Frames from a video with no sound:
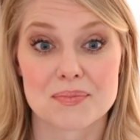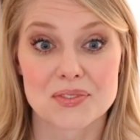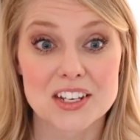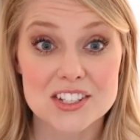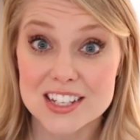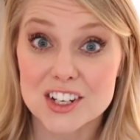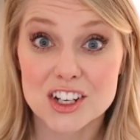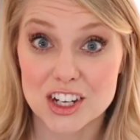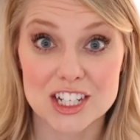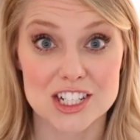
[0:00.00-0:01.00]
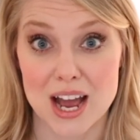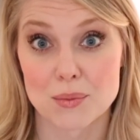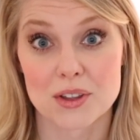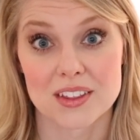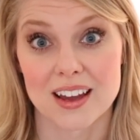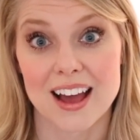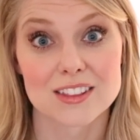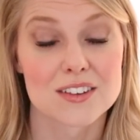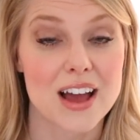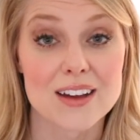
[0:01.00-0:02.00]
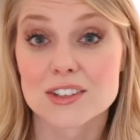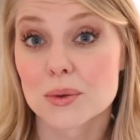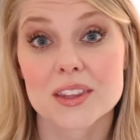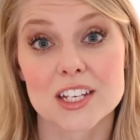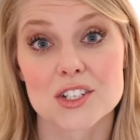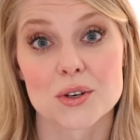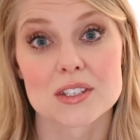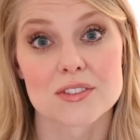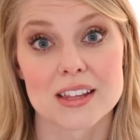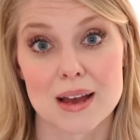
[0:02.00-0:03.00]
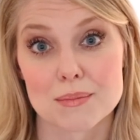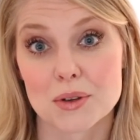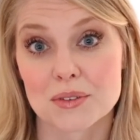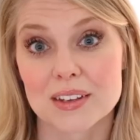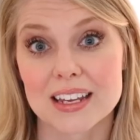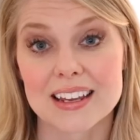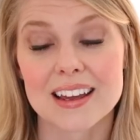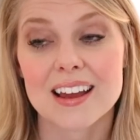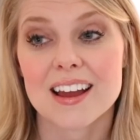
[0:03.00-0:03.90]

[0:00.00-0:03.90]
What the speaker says: They just did a good job with it. I love everyone they chose for that movie.